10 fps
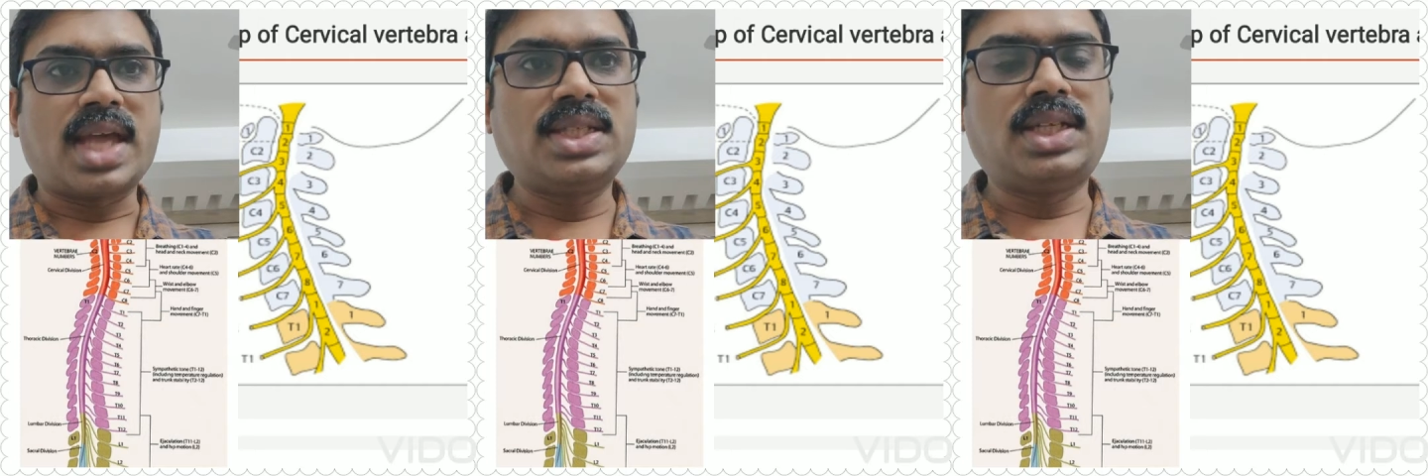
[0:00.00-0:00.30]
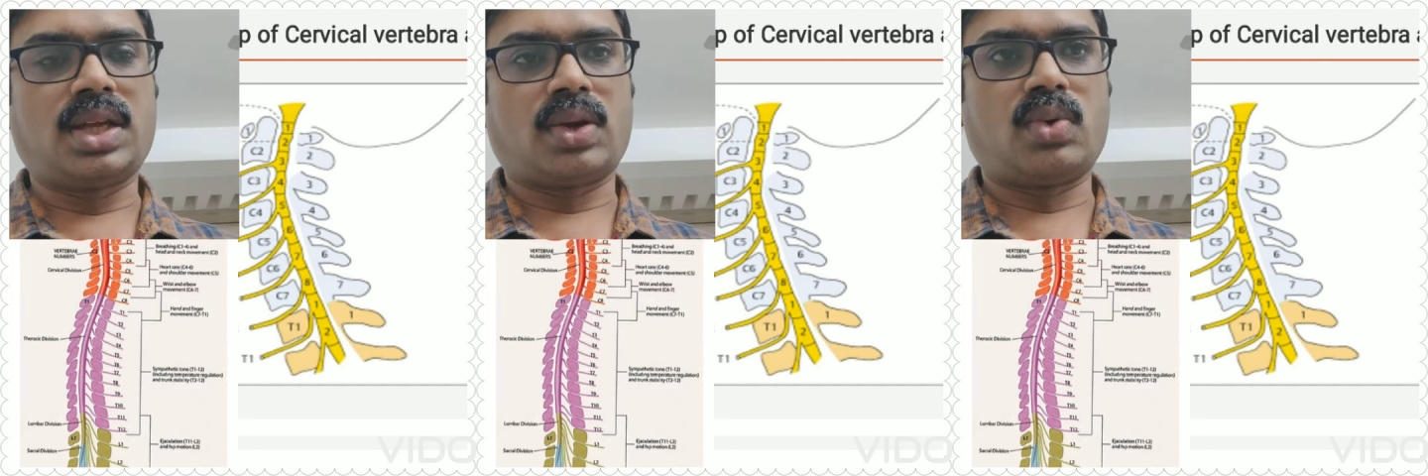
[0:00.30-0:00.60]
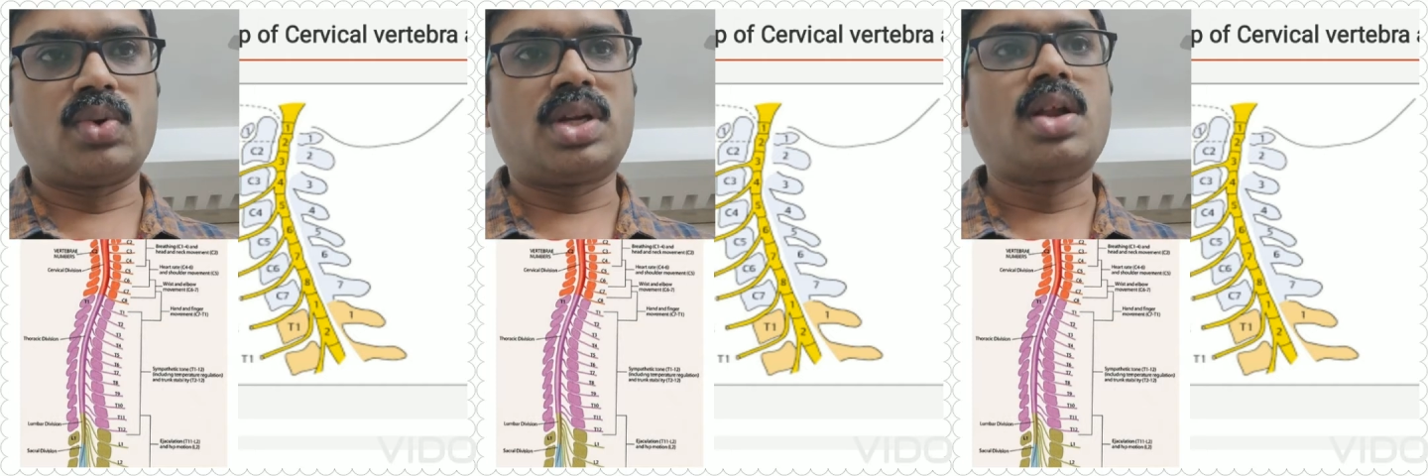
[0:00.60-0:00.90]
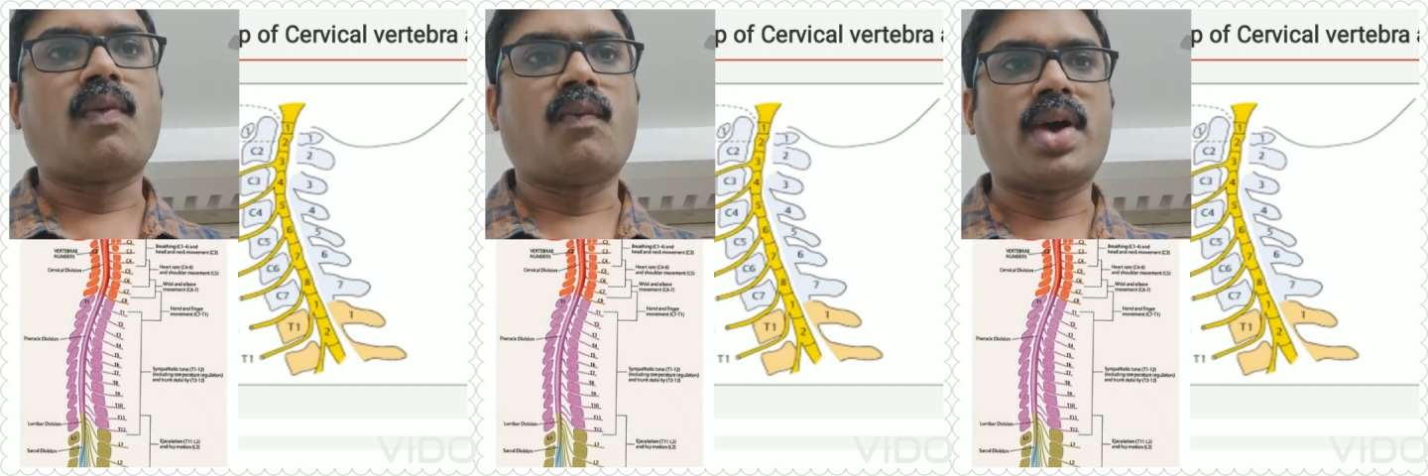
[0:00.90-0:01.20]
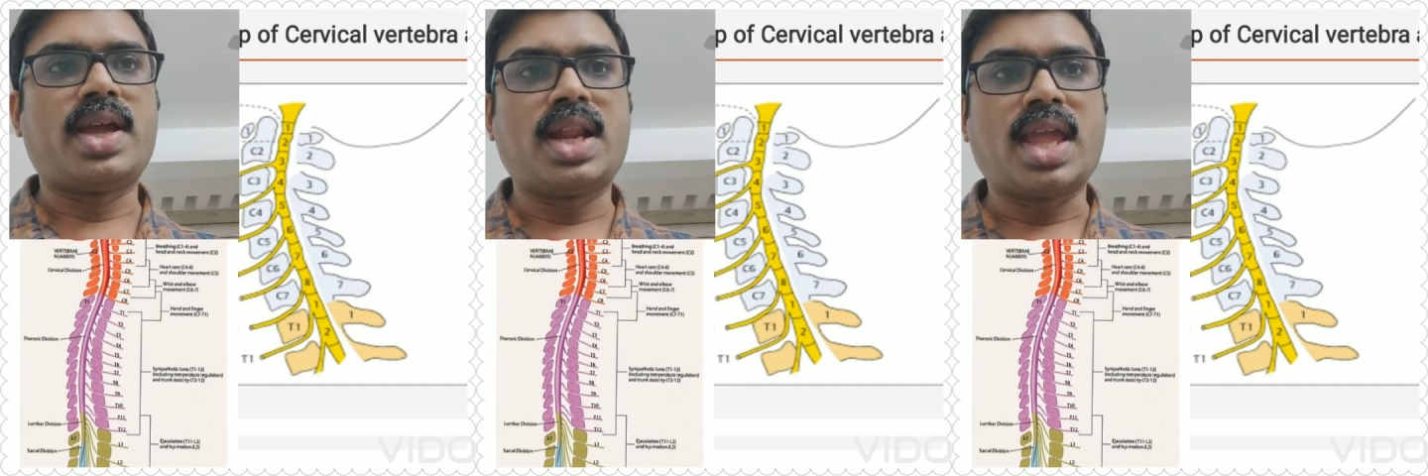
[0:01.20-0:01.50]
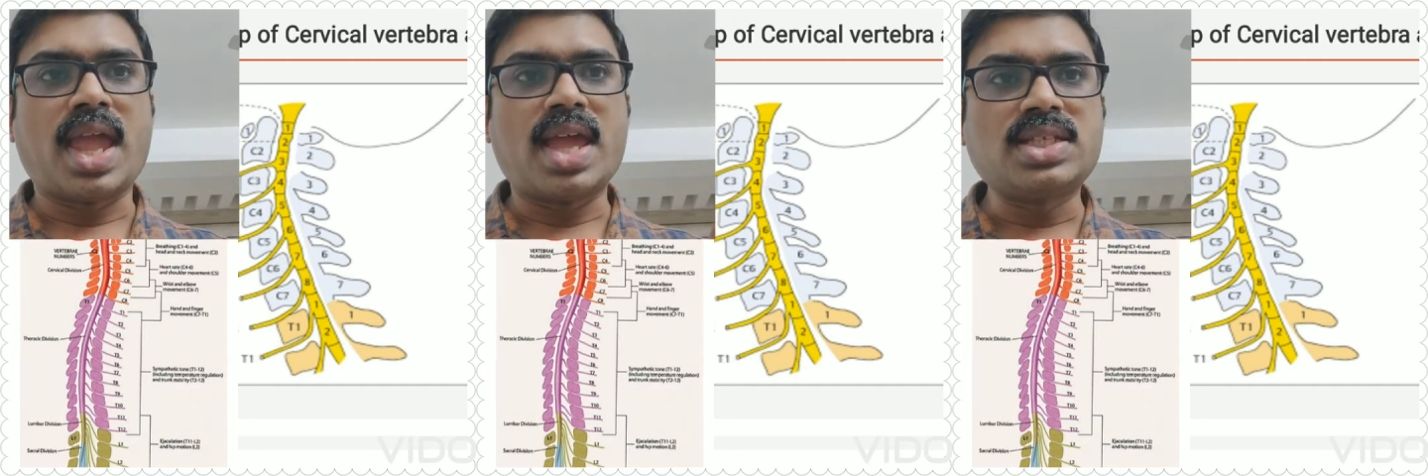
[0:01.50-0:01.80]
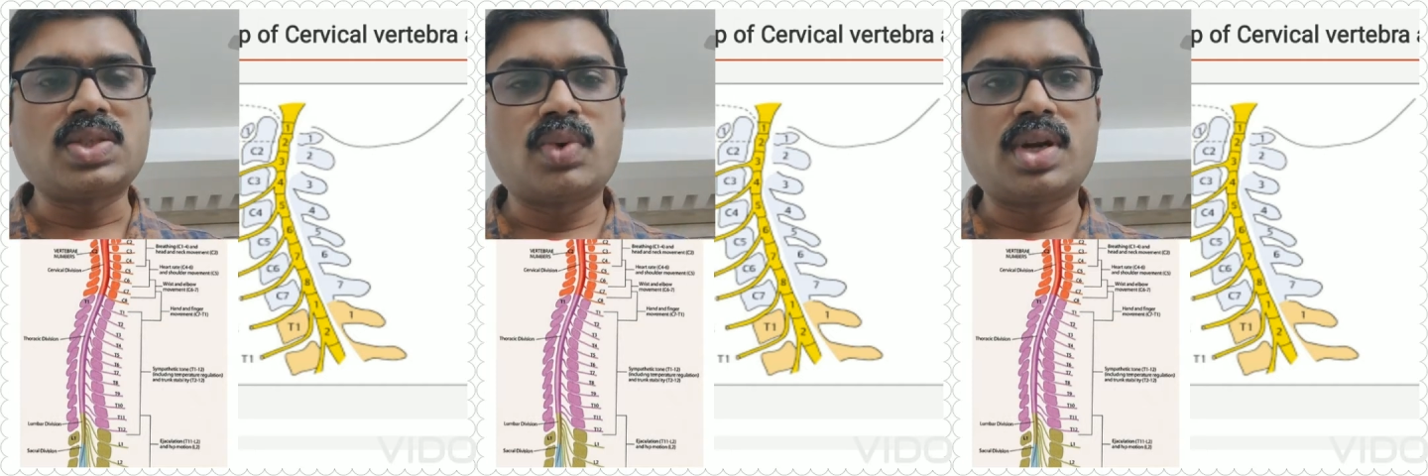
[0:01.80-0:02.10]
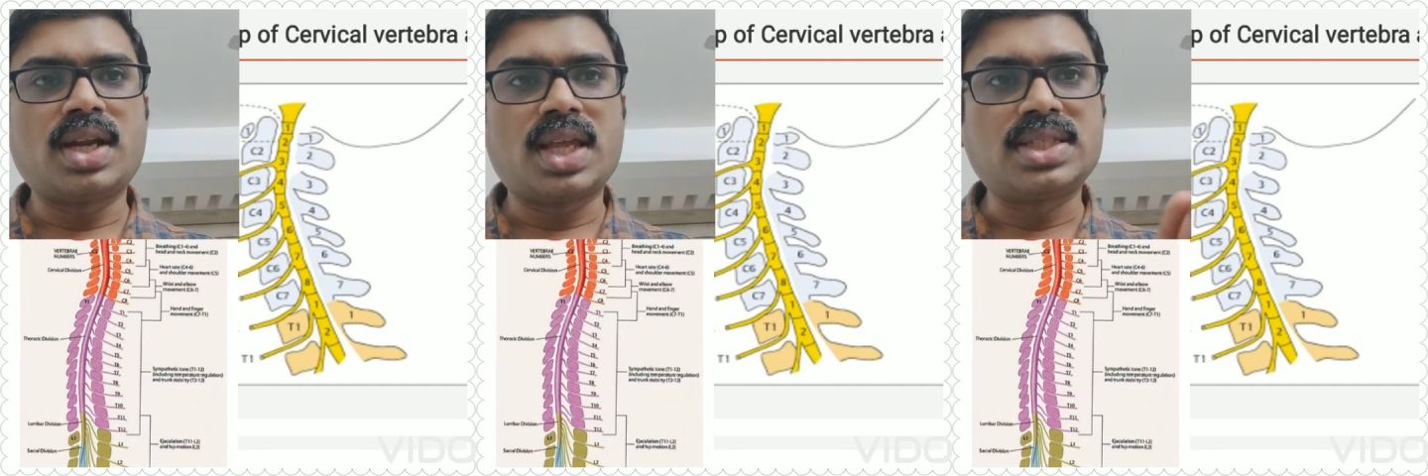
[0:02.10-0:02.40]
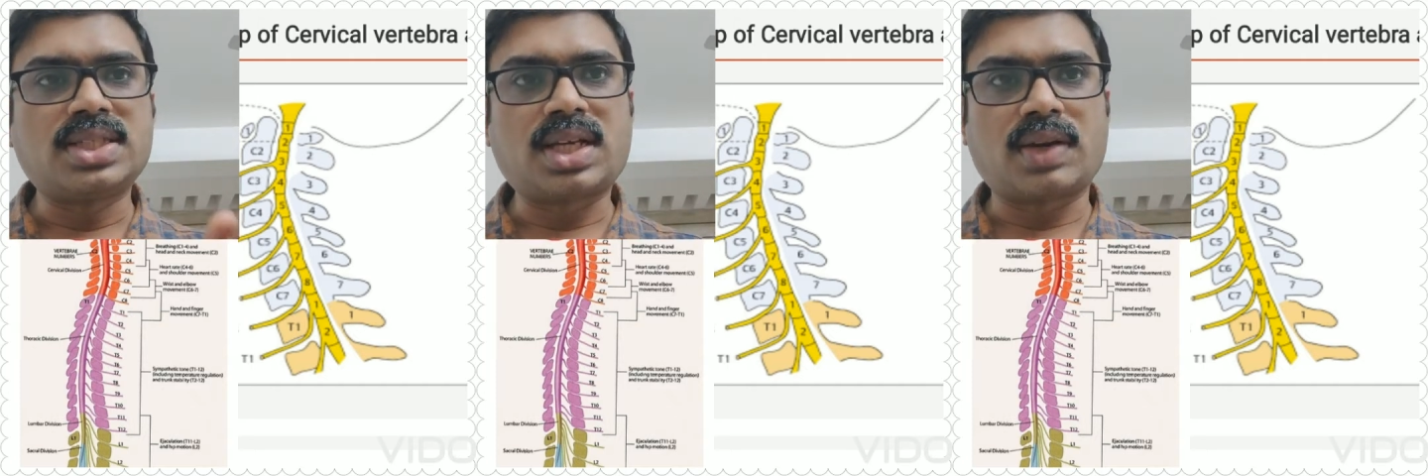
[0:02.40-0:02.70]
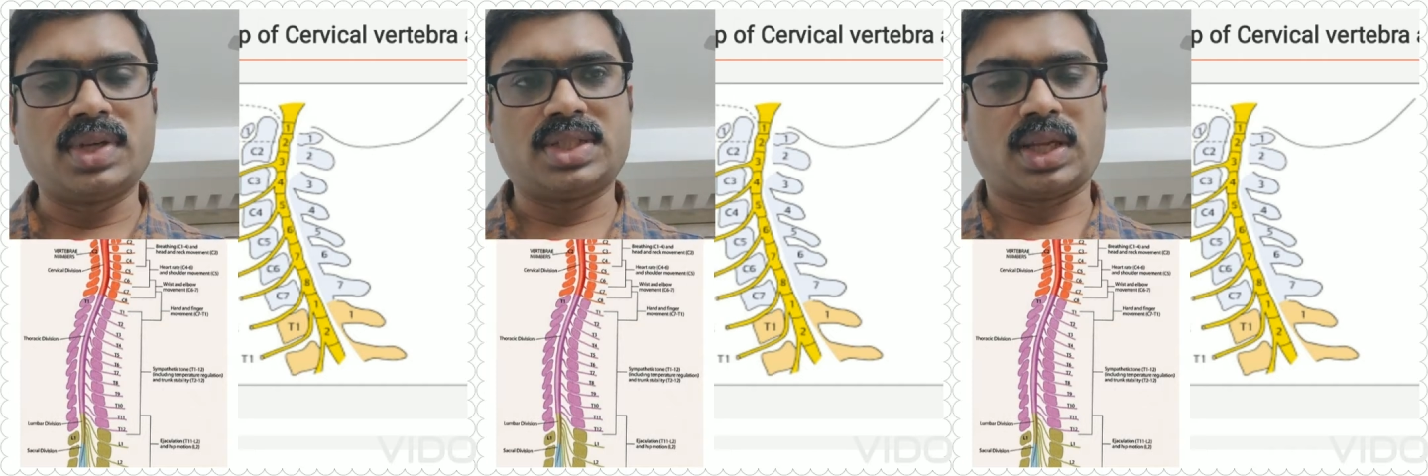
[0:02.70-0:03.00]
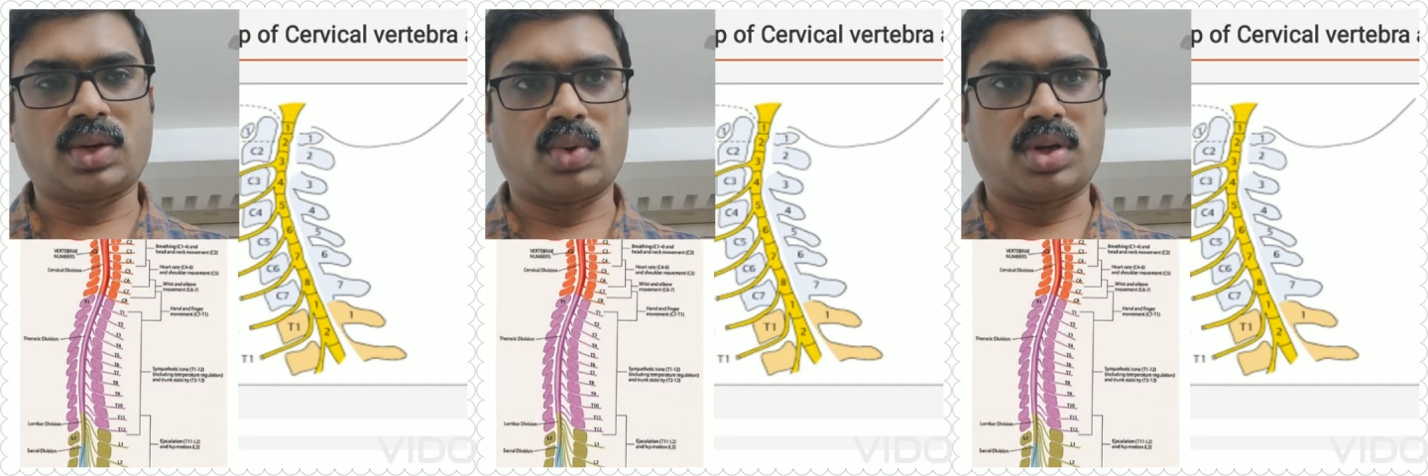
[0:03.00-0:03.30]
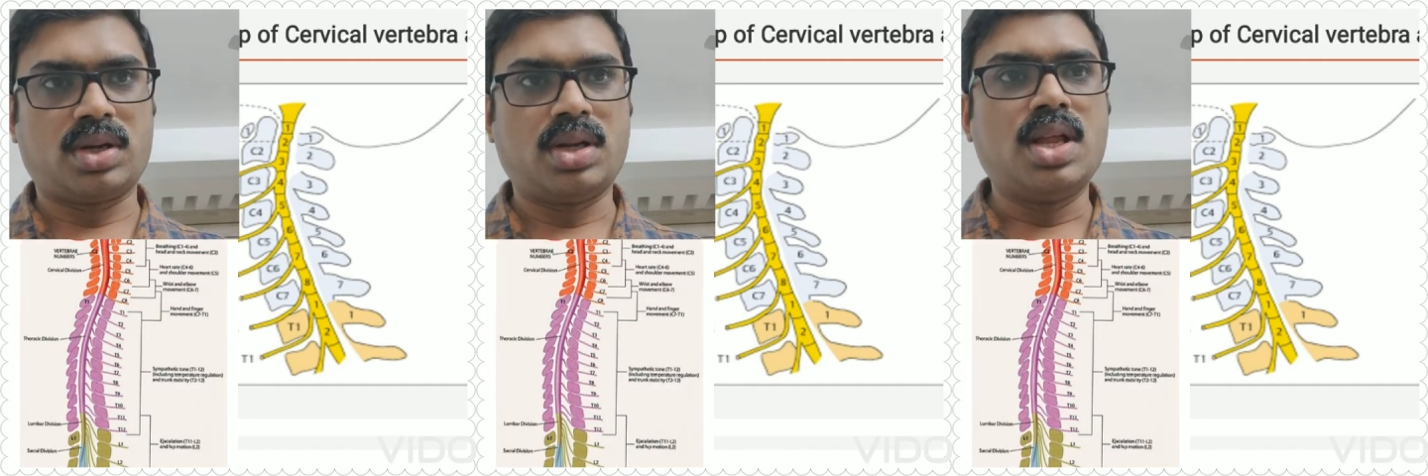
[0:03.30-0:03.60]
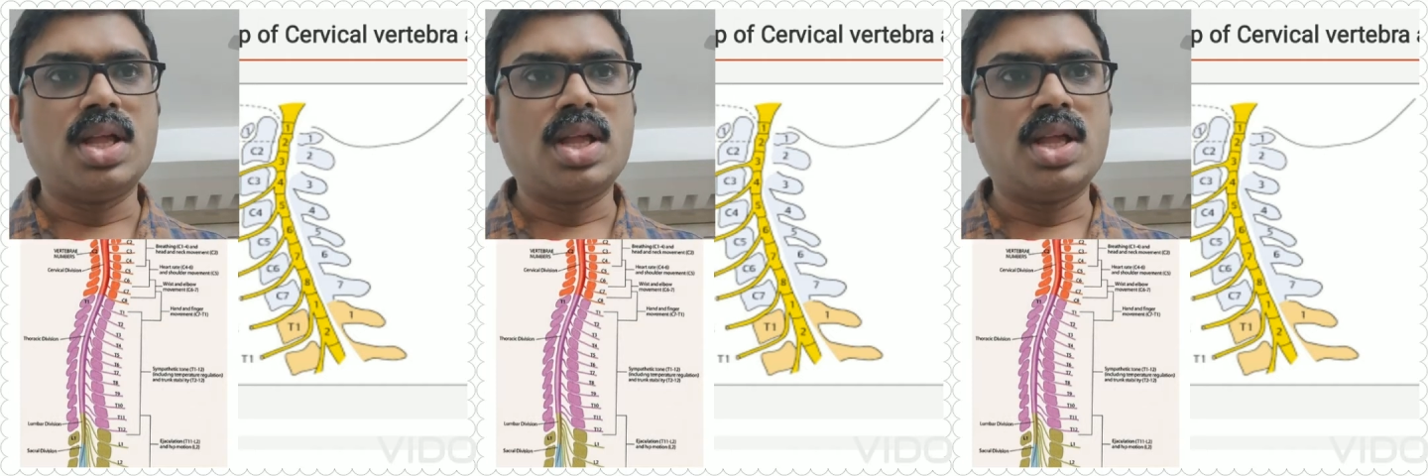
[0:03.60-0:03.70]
exiting root, while S1 is the traversing root.